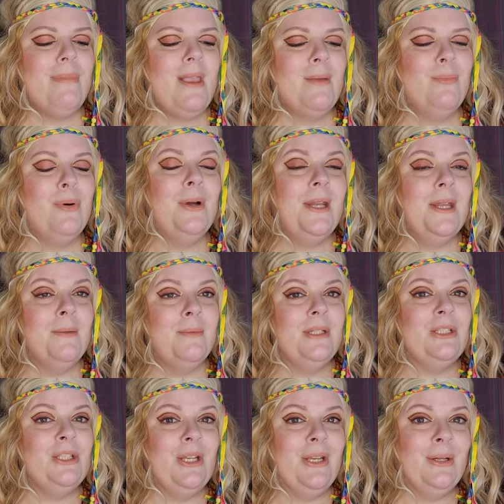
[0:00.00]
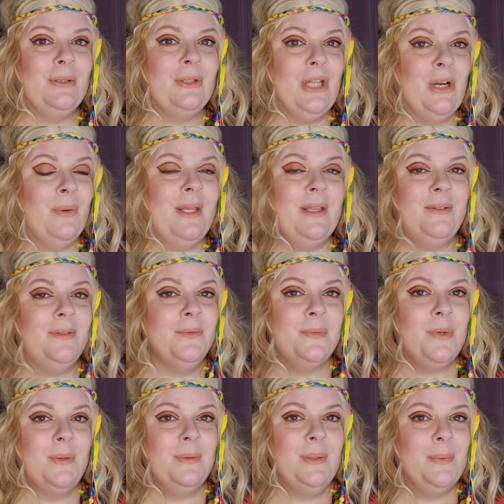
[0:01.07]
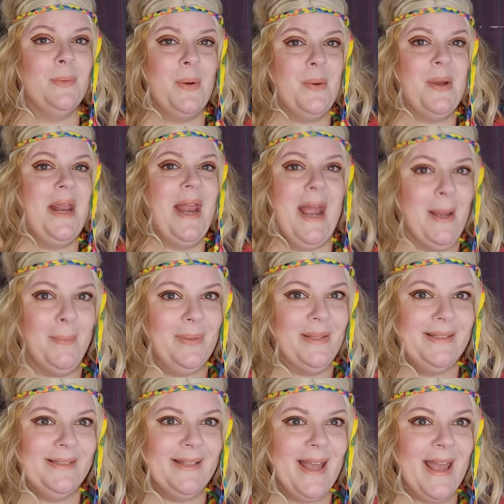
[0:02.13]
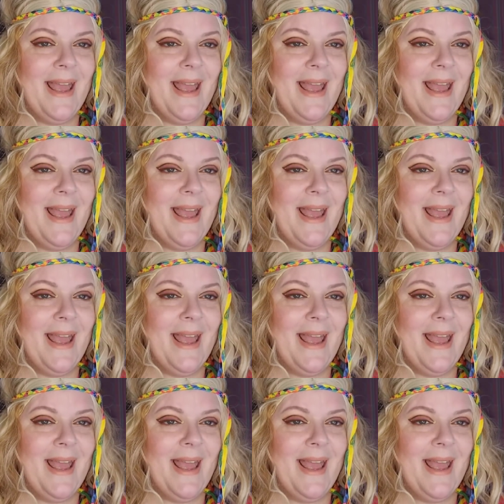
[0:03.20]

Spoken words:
put him in jail knowing what would happen,